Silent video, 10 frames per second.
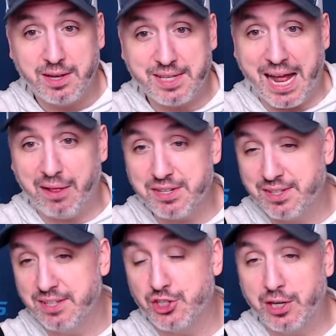Dallas
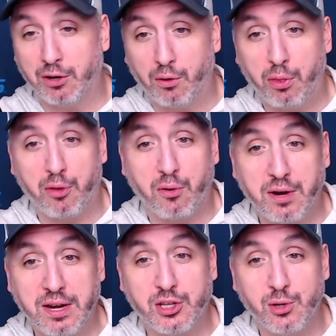this year,
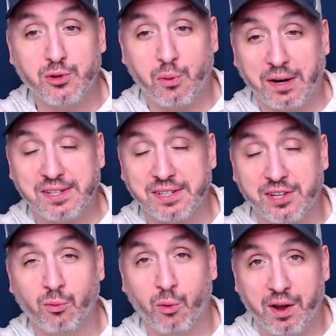32 26
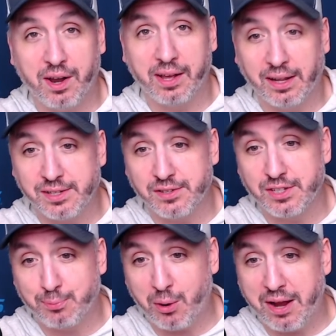and 1 against the
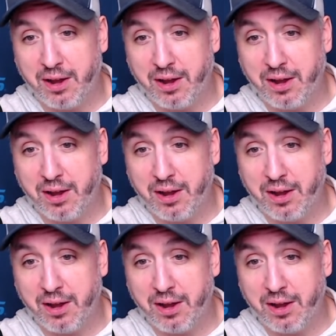spread